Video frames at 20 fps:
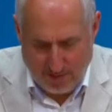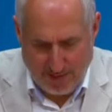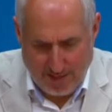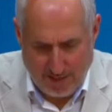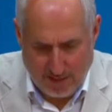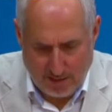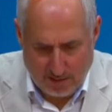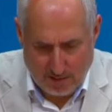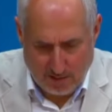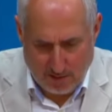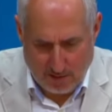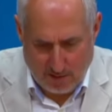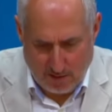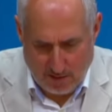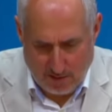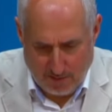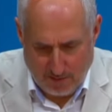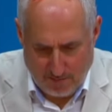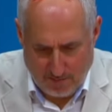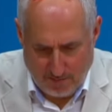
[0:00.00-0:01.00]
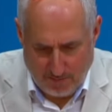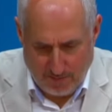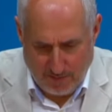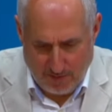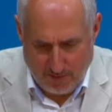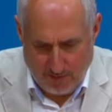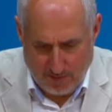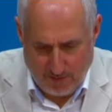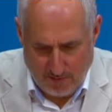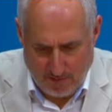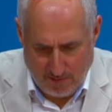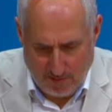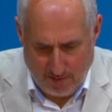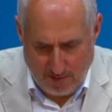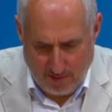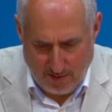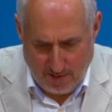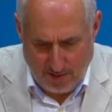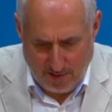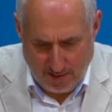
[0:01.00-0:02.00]
that
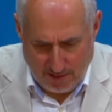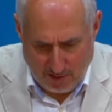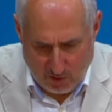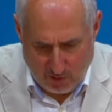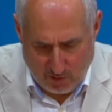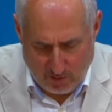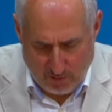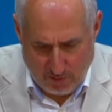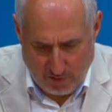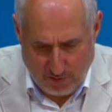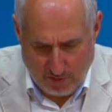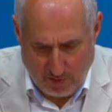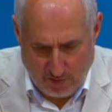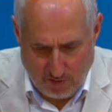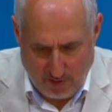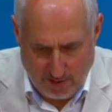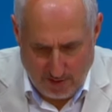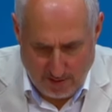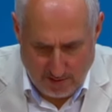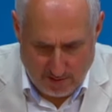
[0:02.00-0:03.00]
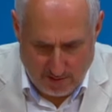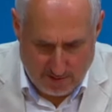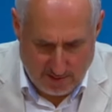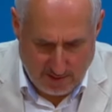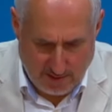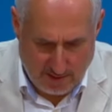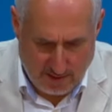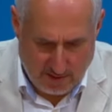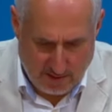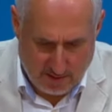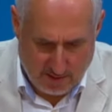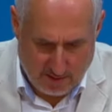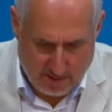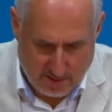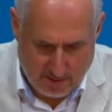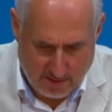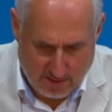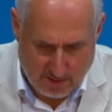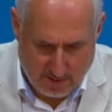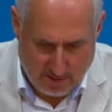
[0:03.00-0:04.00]
the interim authorities in
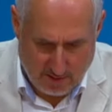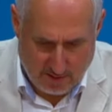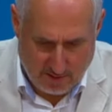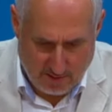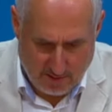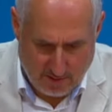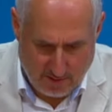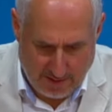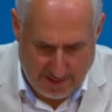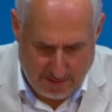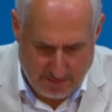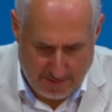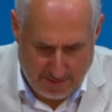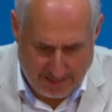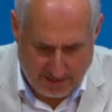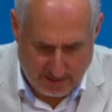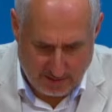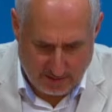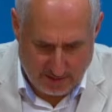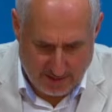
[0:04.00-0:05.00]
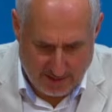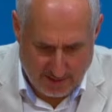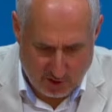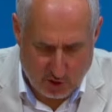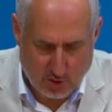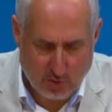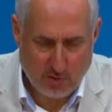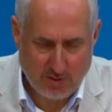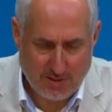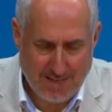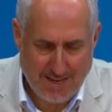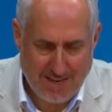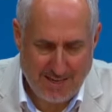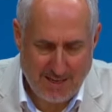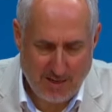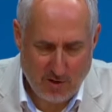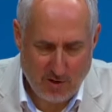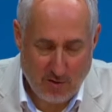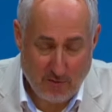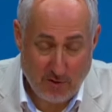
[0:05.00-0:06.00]
Bangladesh, who are
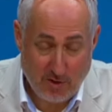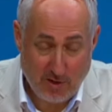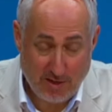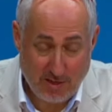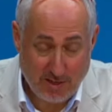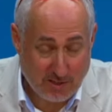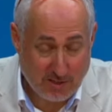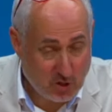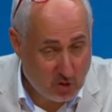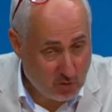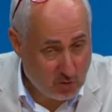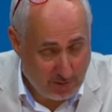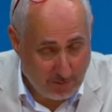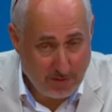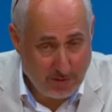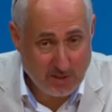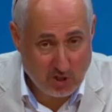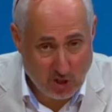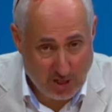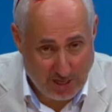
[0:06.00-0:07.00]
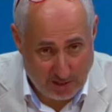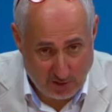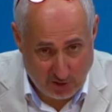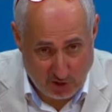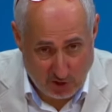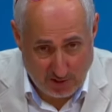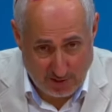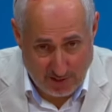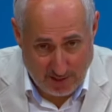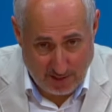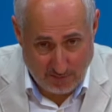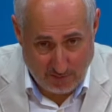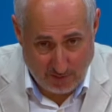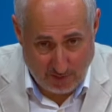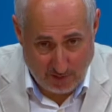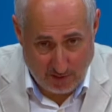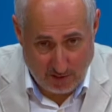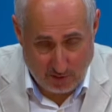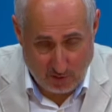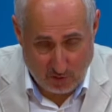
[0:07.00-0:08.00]
taking over at an extremely challenging time for
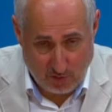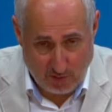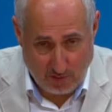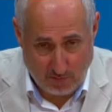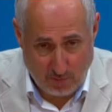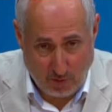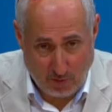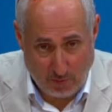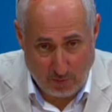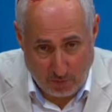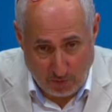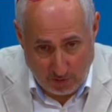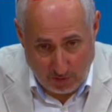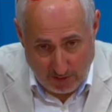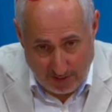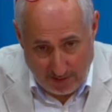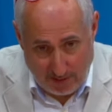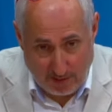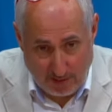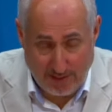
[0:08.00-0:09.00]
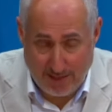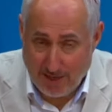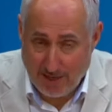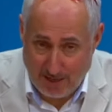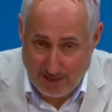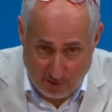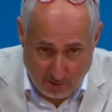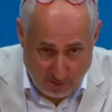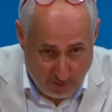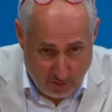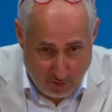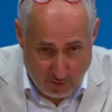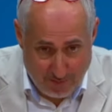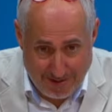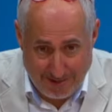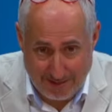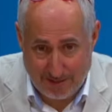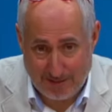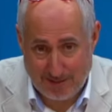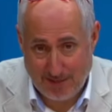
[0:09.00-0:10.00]
the country, both politically and on the
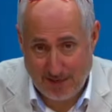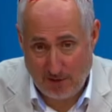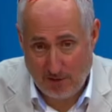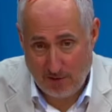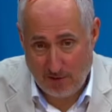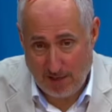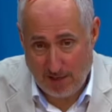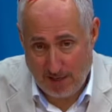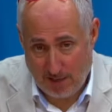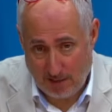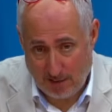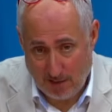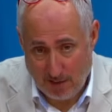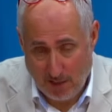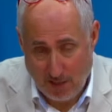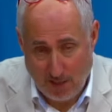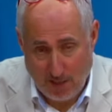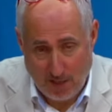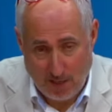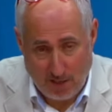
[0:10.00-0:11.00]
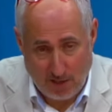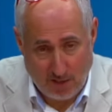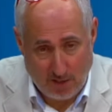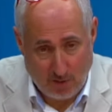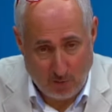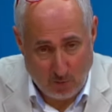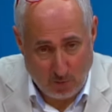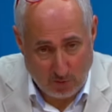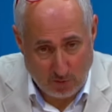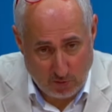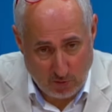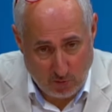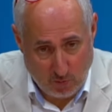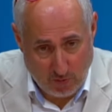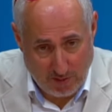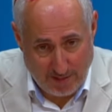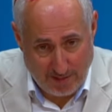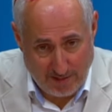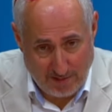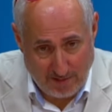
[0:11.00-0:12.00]
humanitarian end, will do
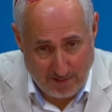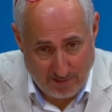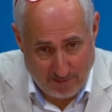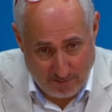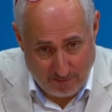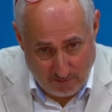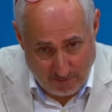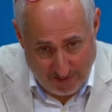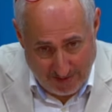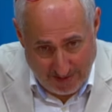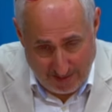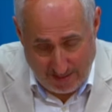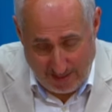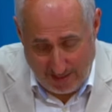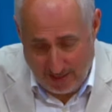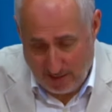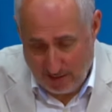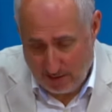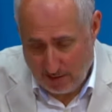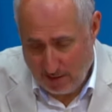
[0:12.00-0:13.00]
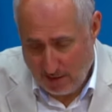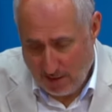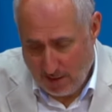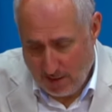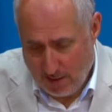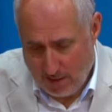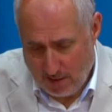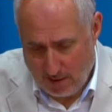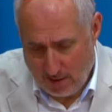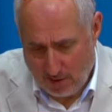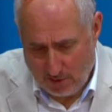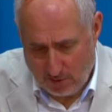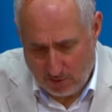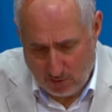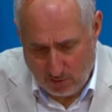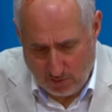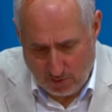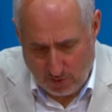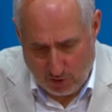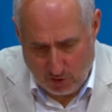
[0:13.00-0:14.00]
whatever they can
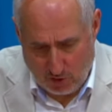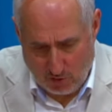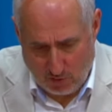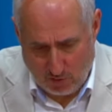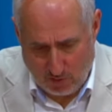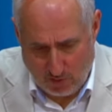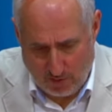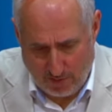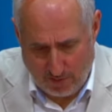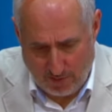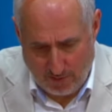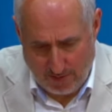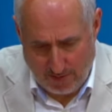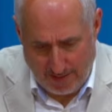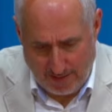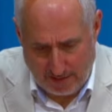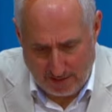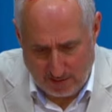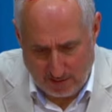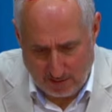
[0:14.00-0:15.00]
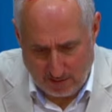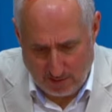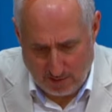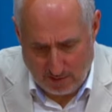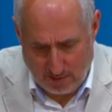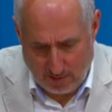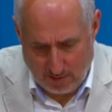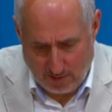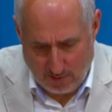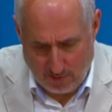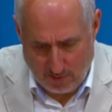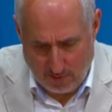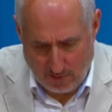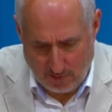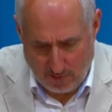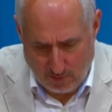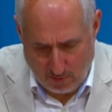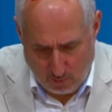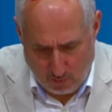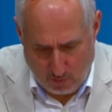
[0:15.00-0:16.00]
to ensure that
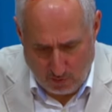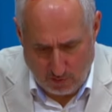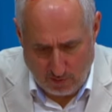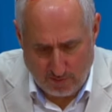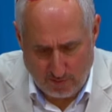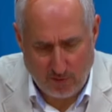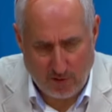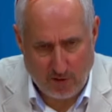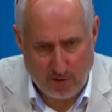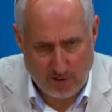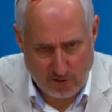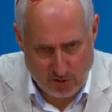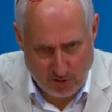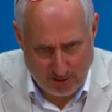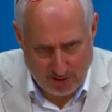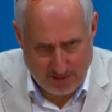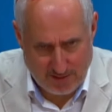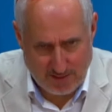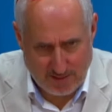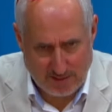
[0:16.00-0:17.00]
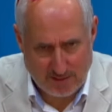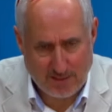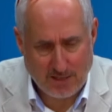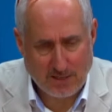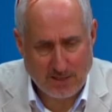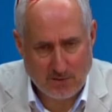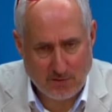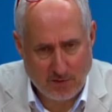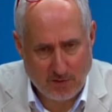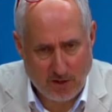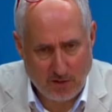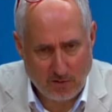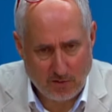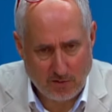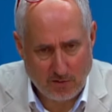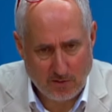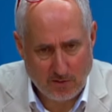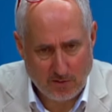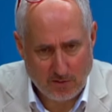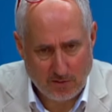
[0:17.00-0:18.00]
the rule of law and justice is
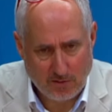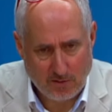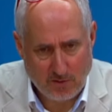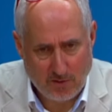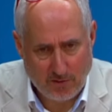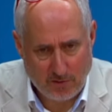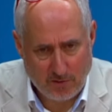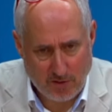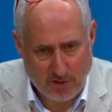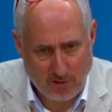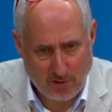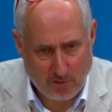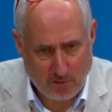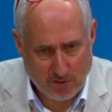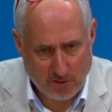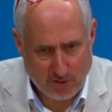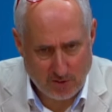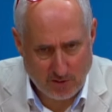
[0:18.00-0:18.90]
followed. You have another question.